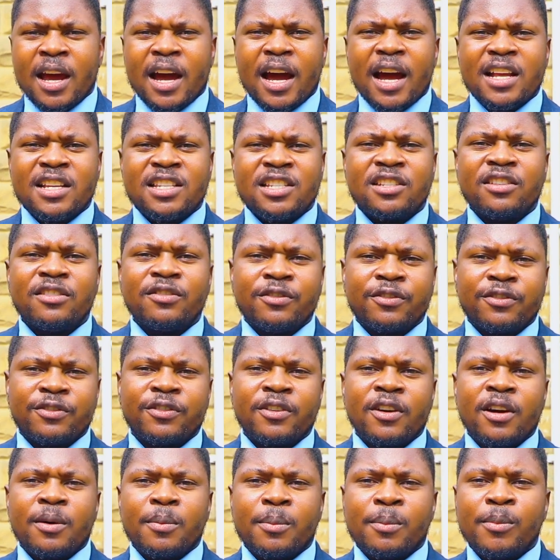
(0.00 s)
achieve
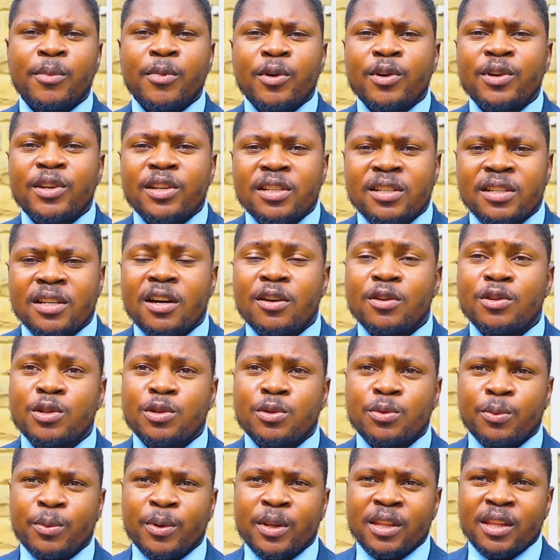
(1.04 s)
more
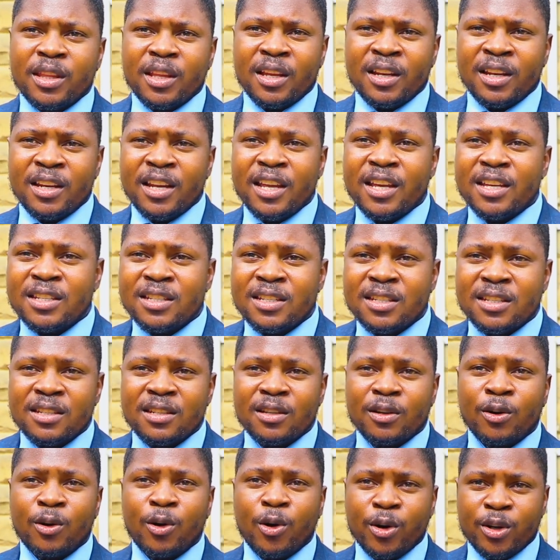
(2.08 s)
results with a
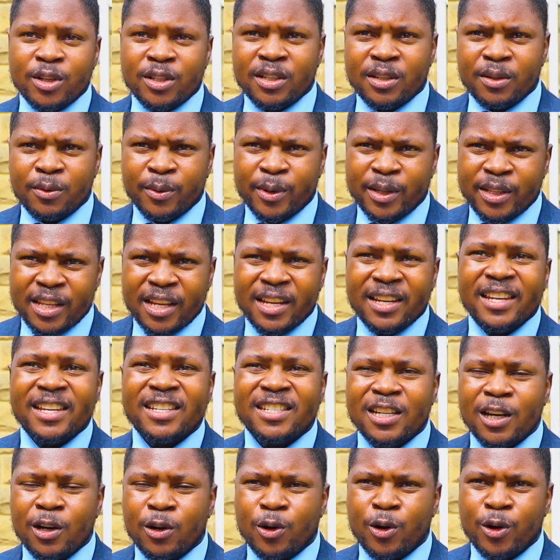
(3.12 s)

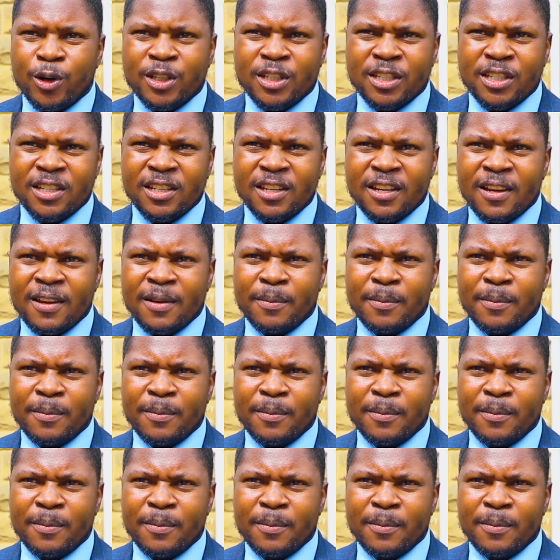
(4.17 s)
lesser cost,